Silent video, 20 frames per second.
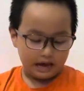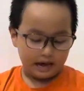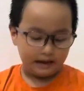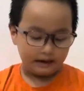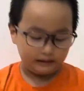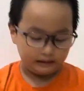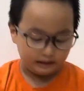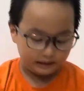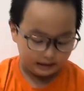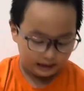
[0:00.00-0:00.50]

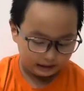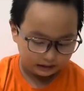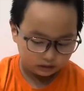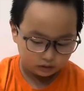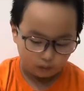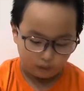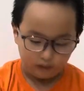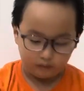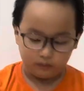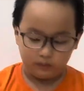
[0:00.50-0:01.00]
And the next
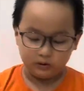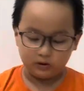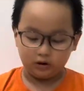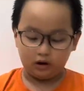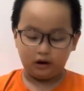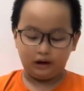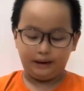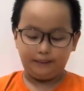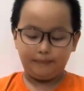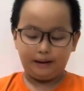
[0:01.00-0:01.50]
one we're
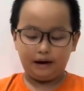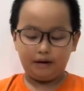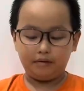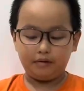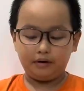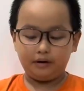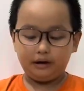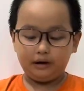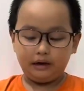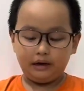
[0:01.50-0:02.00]
talking
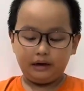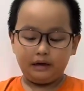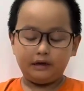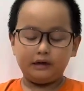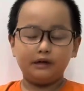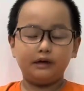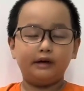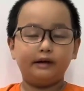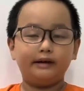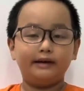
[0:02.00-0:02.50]
about
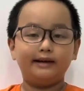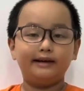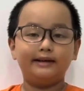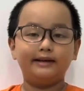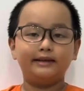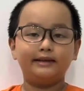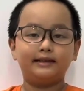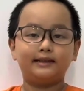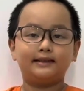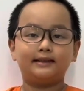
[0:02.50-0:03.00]

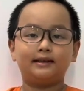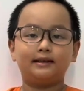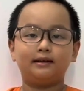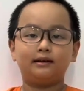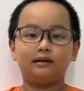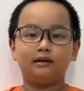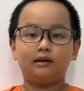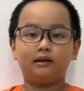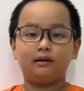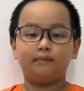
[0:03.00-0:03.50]
is
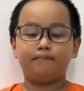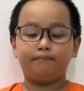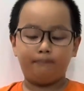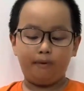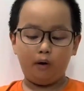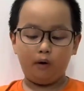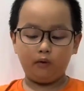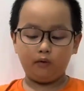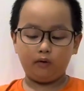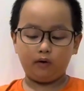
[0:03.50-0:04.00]

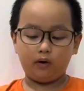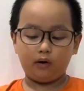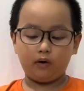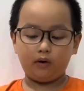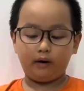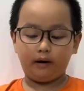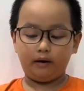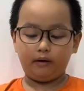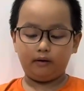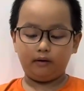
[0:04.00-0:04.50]

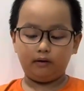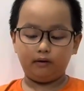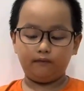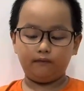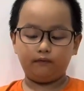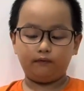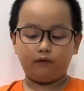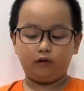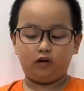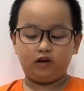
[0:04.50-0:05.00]
polar
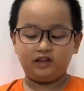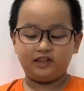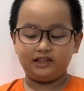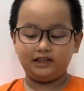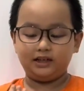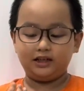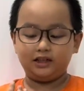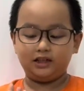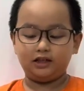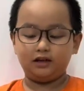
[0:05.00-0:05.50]

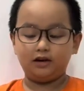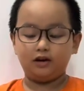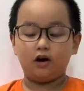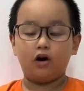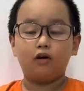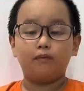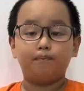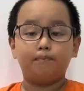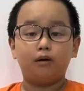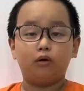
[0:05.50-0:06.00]
versus
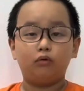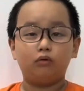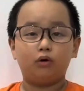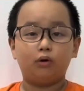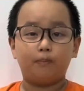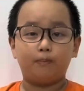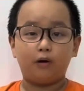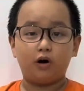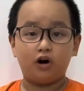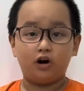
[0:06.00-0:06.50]

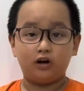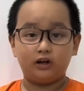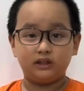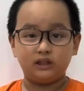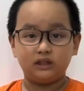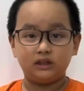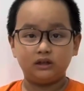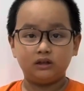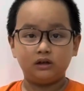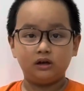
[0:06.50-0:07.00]
nonpolar
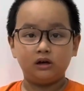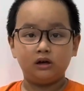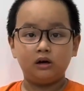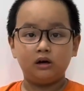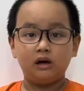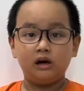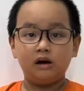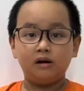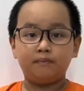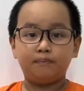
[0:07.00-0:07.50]
bonds.
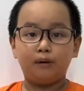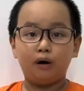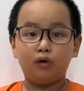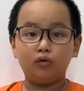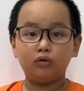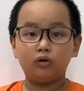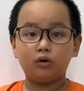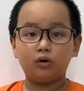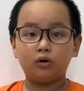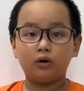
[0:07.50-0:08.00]

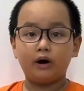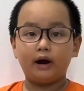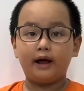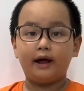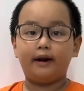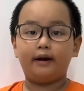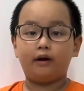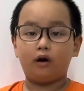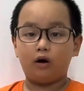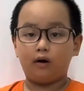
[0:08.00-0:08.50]
Polar
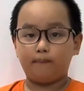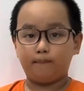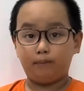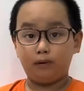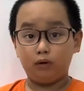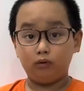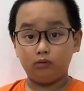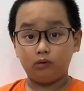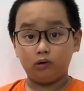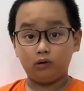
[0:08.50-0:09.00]
and
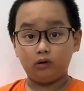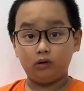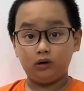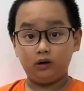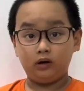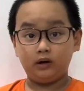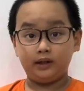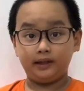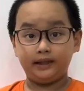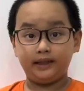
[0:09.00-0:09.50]
nonpolar.
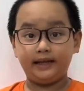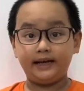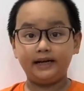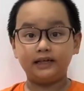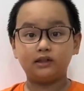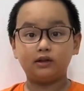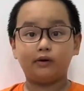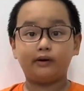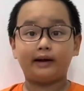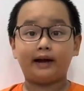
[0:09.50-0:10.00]

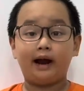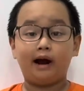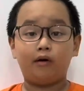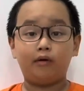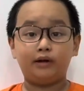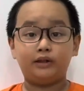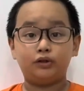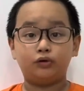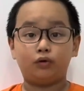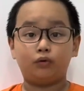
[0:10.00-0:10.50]
These are
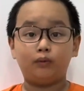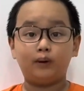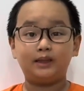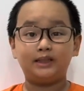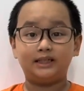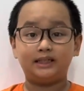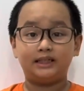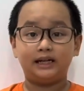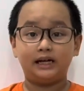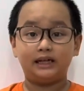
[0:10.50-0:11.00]

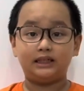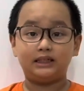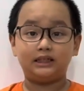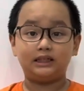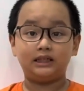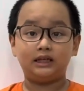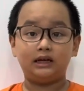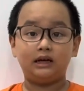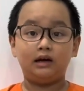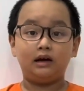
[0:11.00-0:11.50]

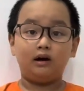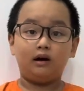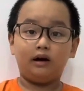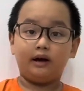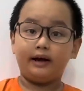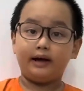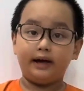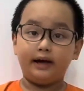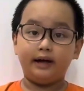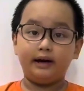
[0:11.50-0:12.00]
characteristics
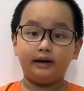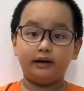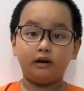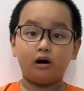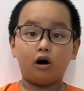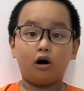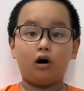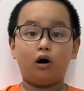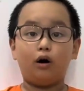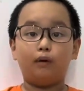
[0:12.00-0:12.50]
in
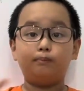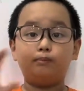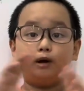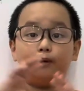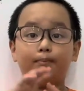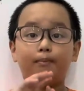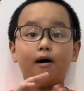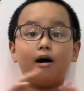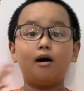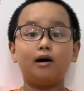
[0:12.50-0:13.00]
all the
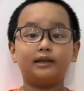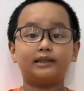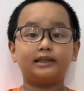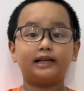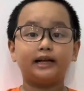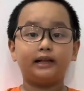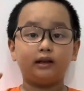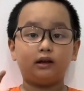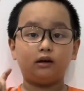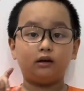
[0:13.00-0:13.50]
bonds,
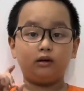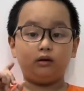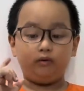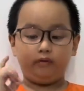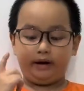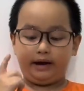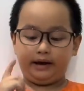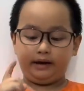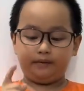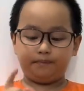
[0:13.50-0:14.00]

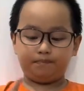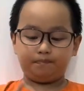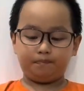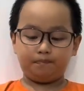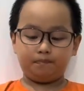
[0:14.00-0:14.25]
including